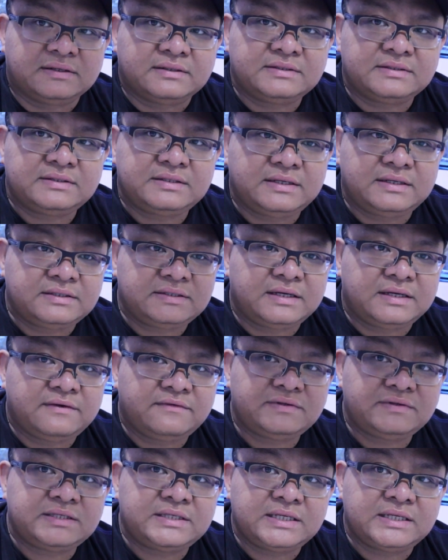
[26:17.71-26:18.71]
Stay safe,
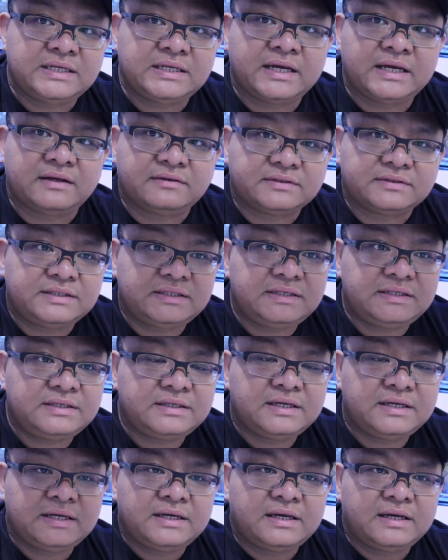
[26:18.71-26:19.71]
stay healthy,
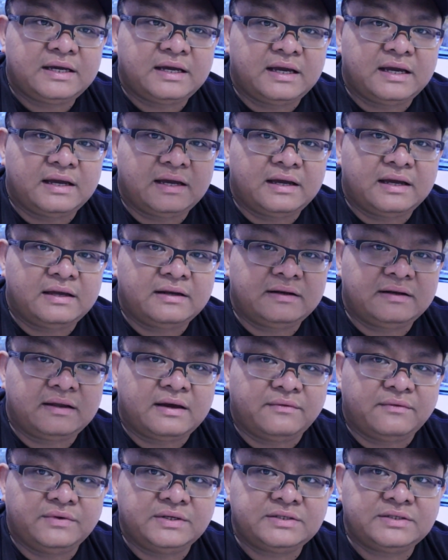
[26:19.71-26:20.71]
and
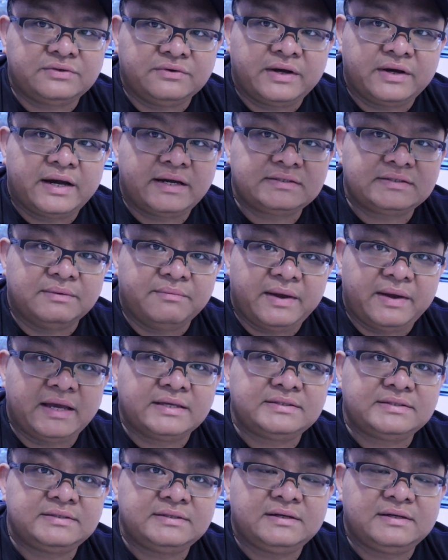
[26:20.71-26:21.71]
I wish you guys the
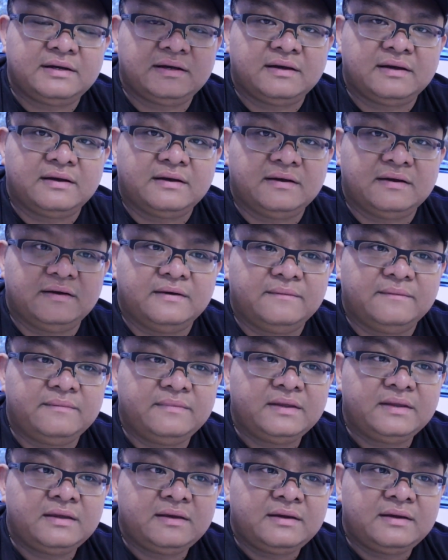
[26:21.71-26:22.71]
best.
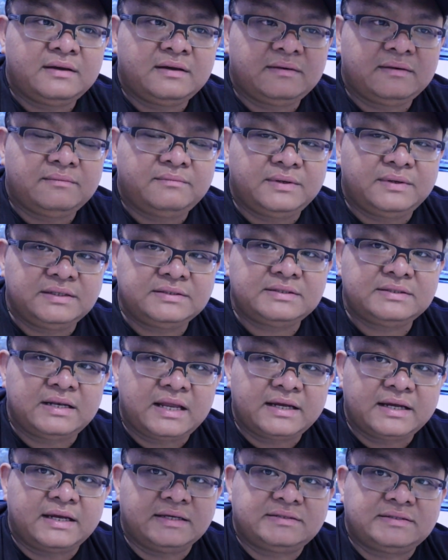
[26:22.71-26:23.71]
Please
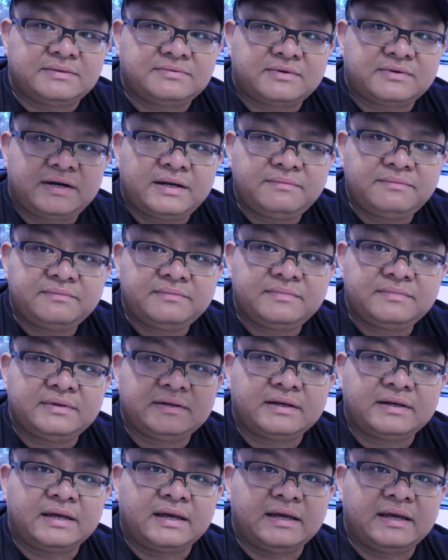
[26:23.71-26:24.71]
like and subscribe,
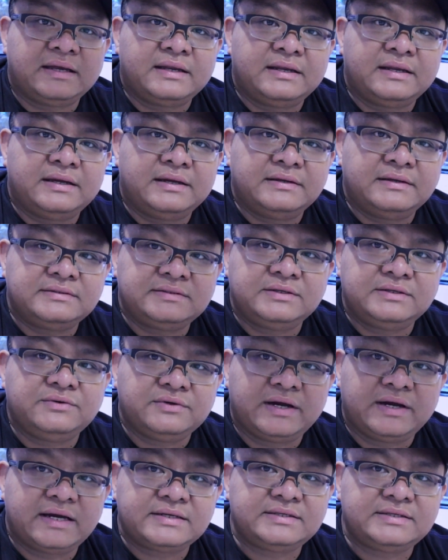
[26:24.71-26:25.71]
and see
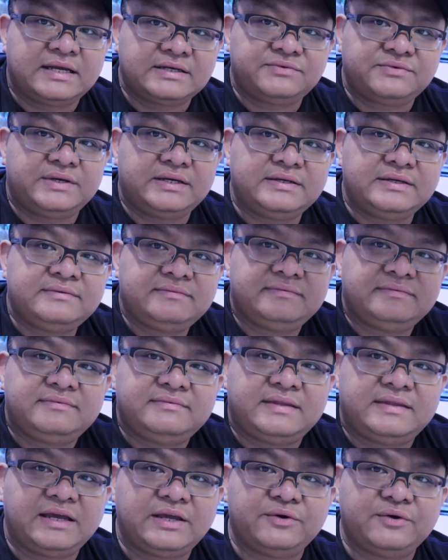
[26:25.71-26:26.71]
you guys next week.
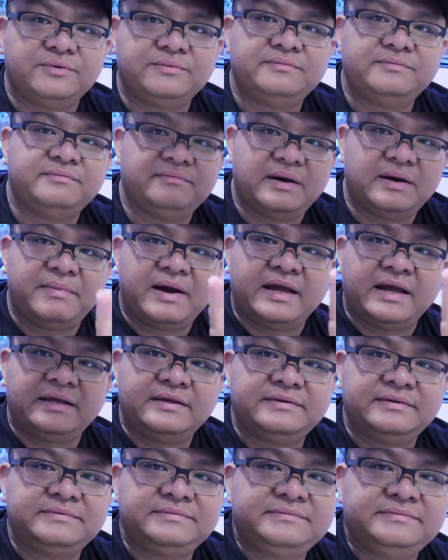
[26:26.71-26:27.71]
Thank you. Bye
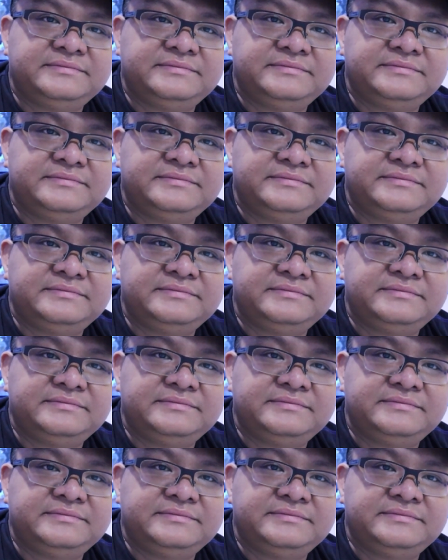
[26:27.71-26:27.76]
bye.